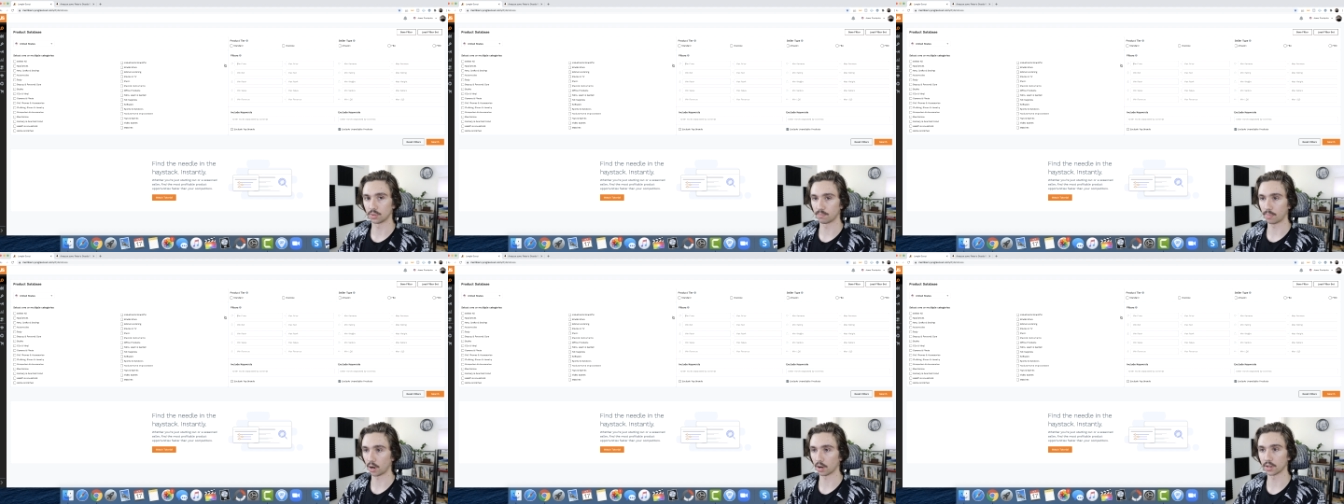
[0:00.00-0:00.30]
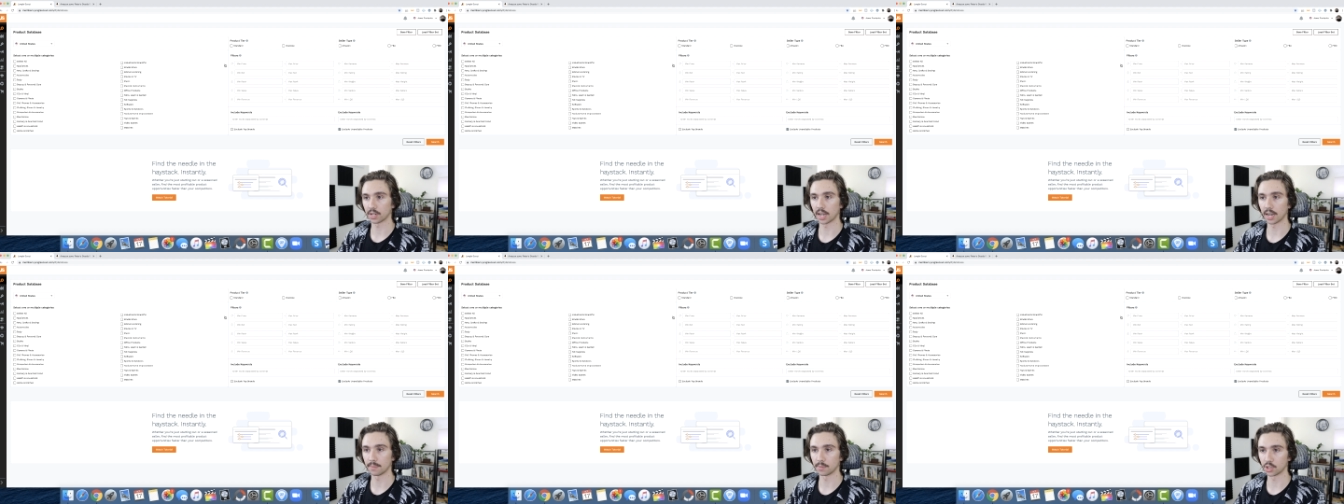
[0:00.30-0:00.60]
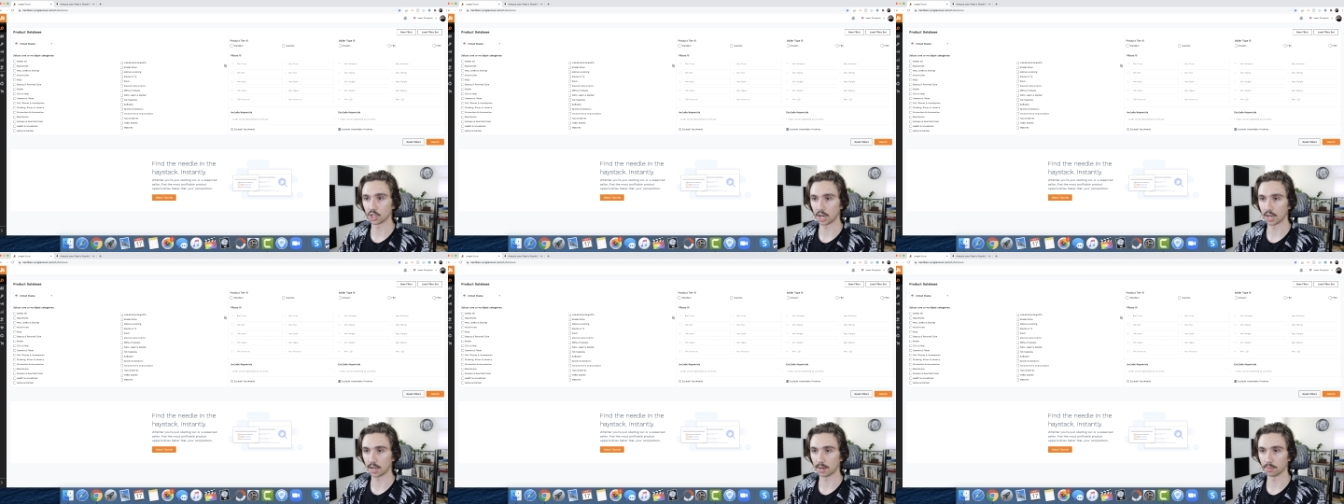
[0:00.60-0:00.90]
part time
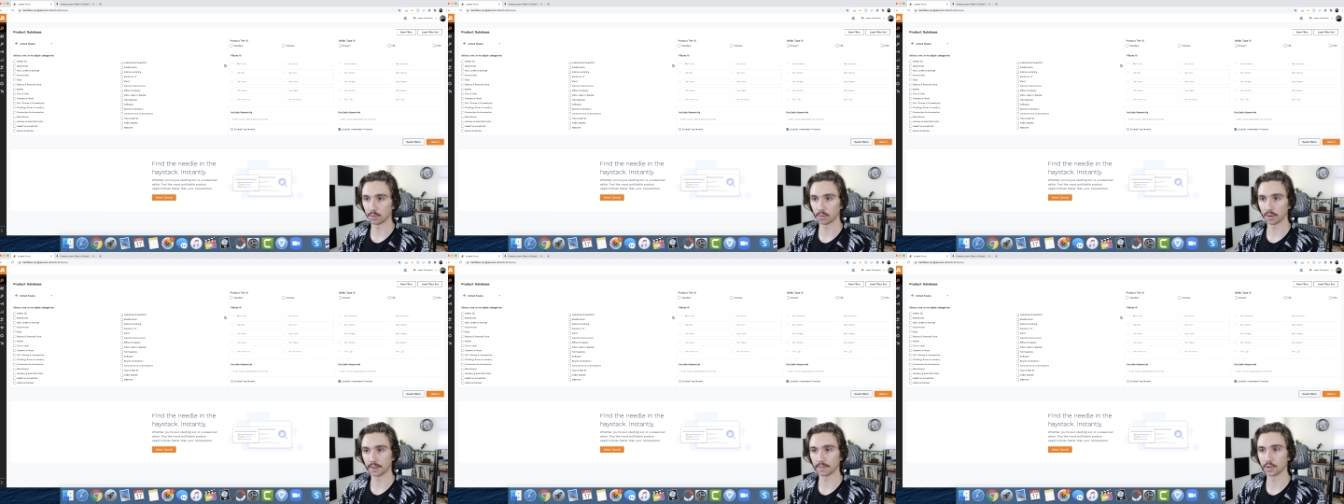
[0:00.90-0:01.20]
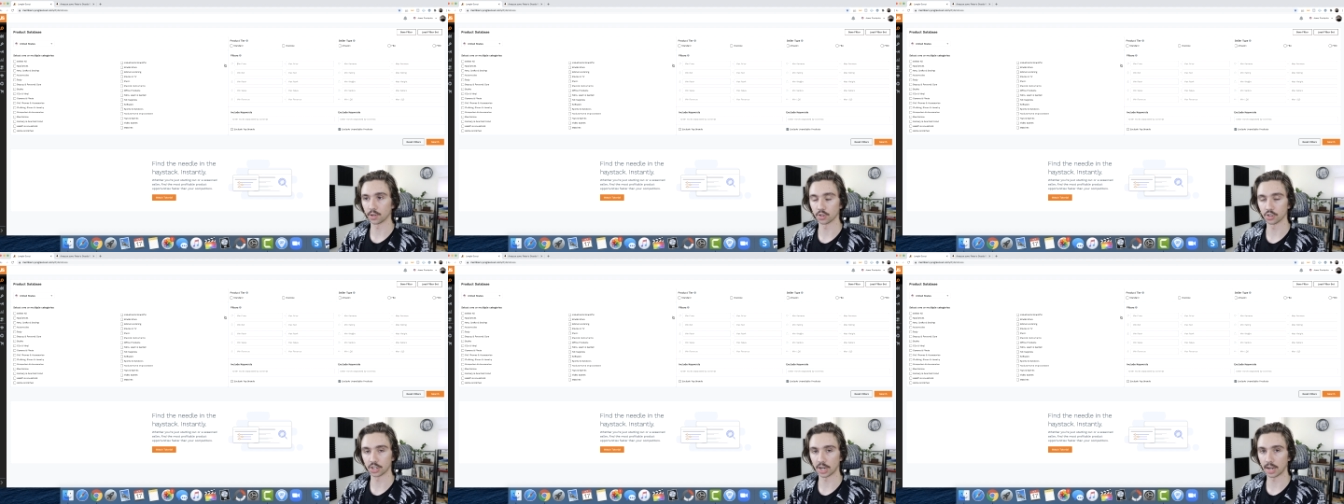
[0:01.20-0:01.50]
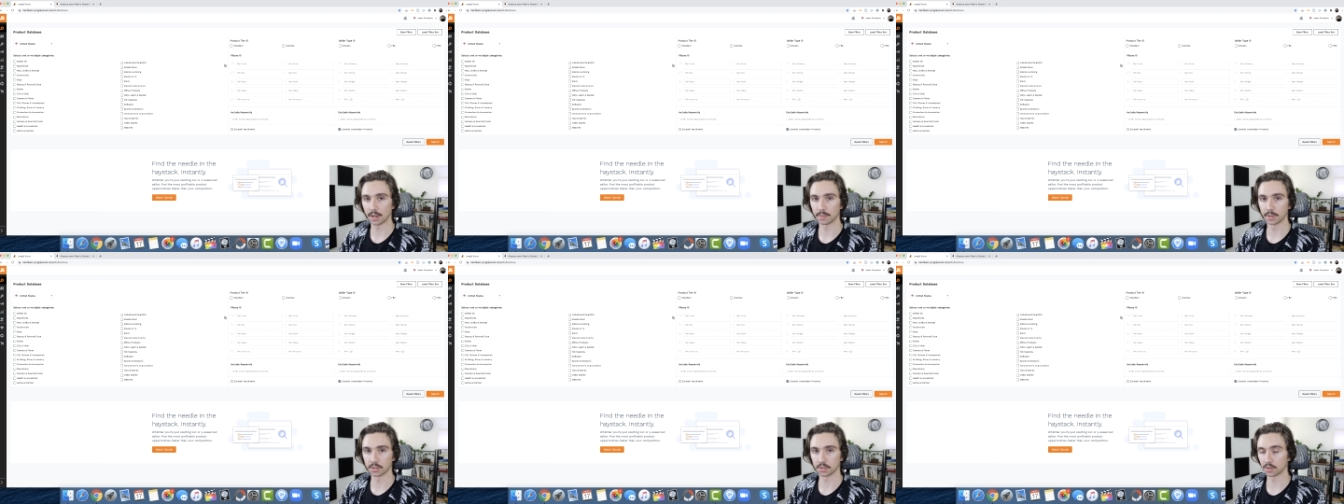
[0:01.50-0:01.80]
job or whatever your
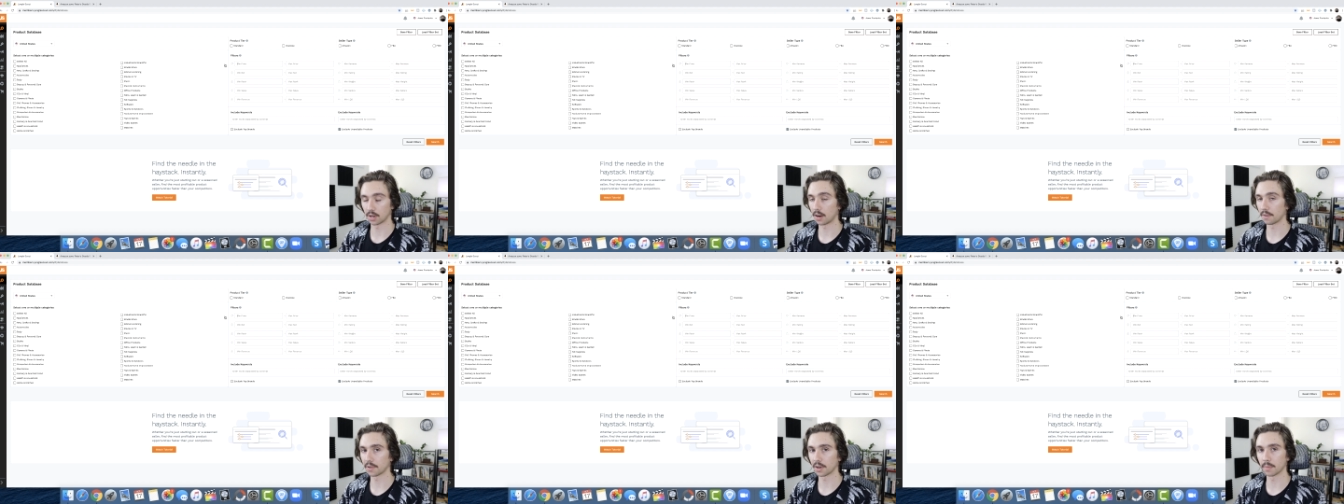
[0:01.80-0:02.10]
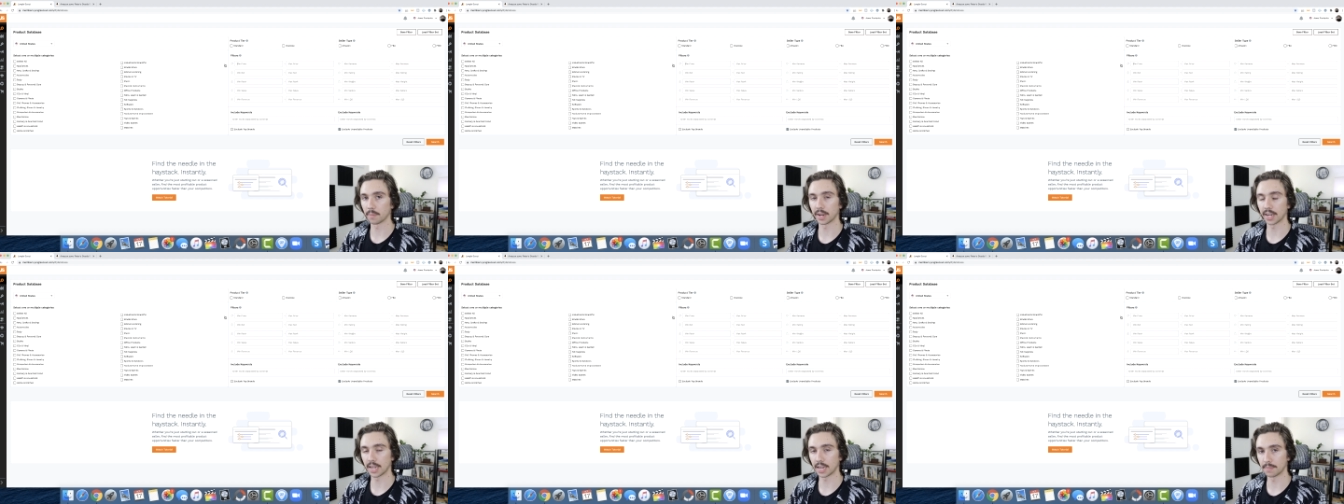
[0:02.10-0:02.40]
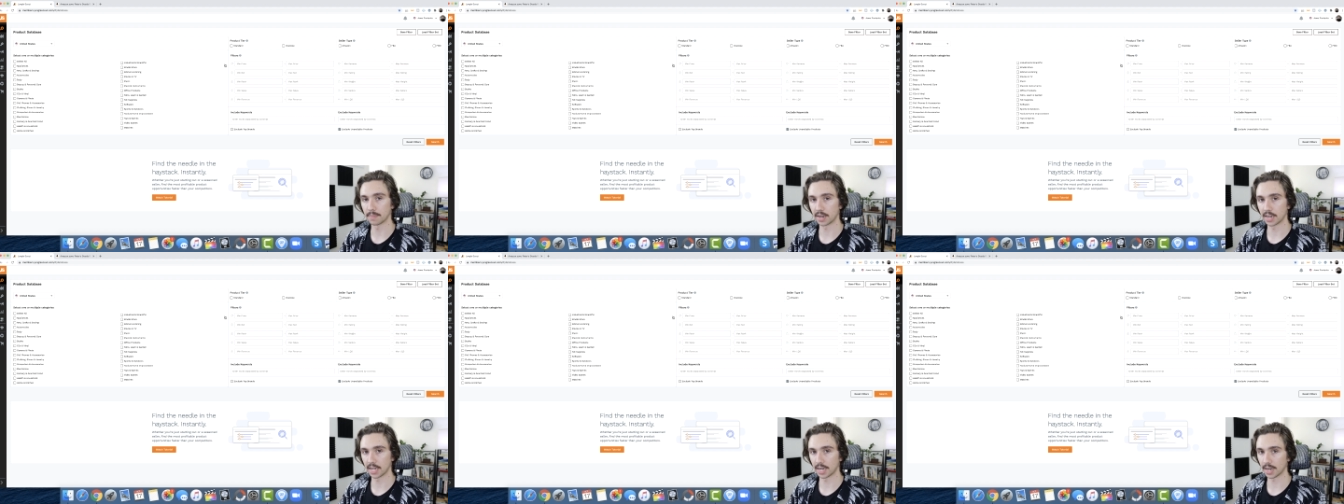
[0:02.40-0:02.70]
job is or however you're making
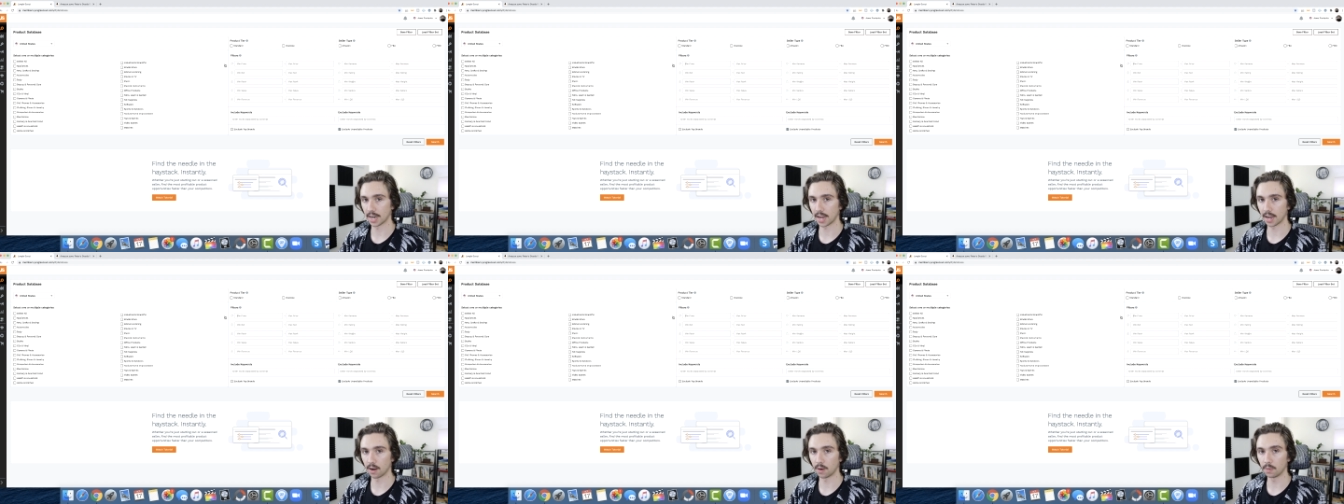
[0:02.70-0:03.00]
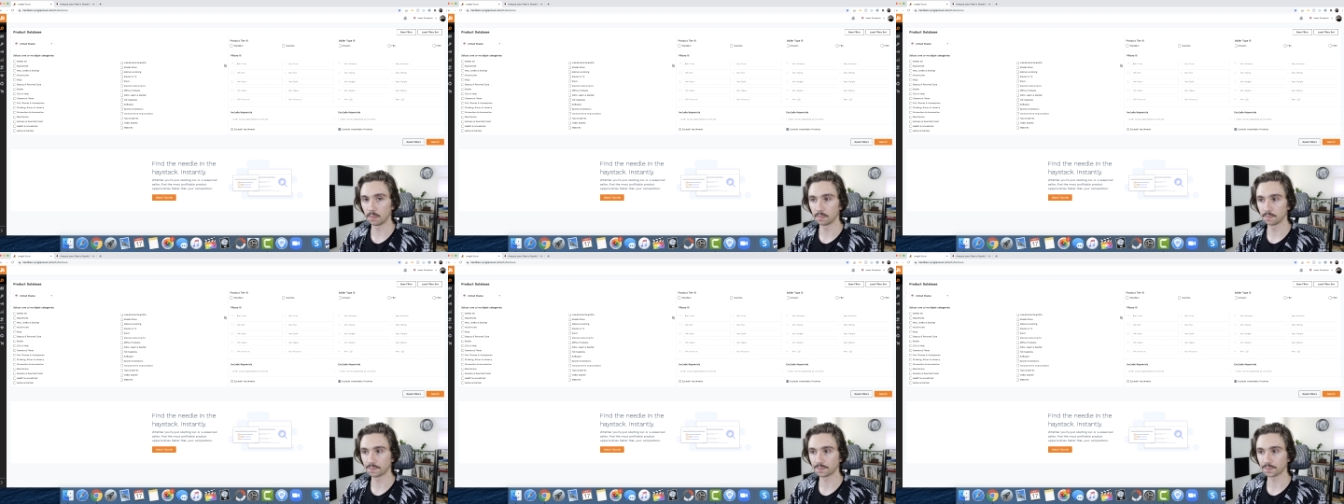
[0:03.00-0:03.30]
money now.